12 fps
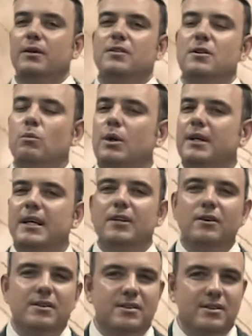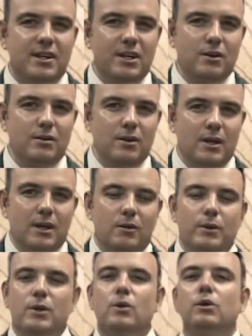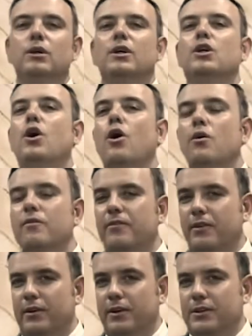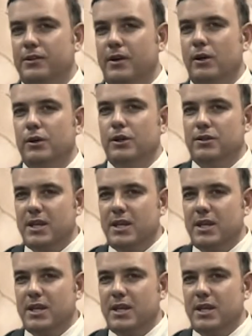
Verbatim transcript: someone cannot see you we call it covert right or you're